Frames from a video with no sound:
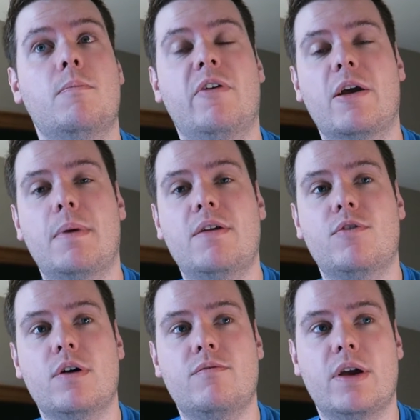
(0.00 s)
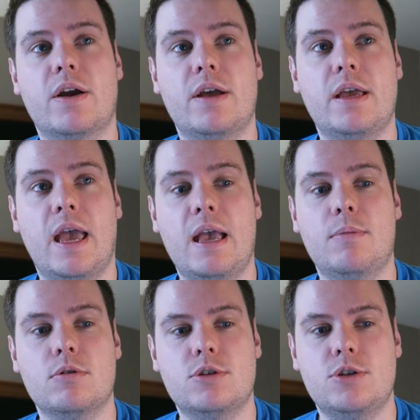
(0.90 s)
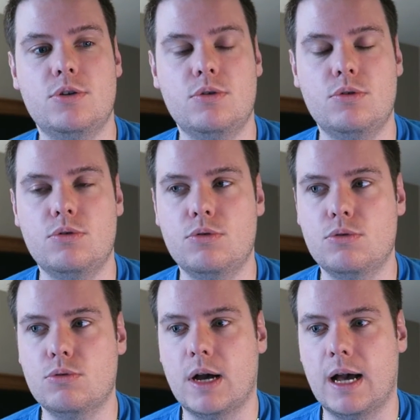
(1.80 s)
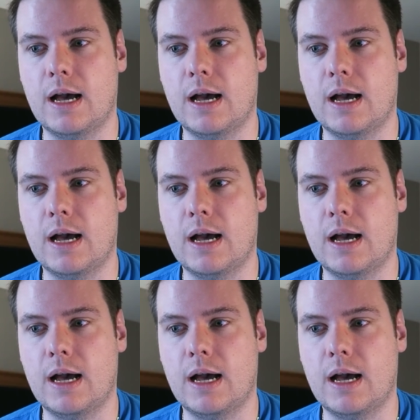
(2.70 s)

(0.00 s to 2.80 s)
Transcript: very mindful and very able to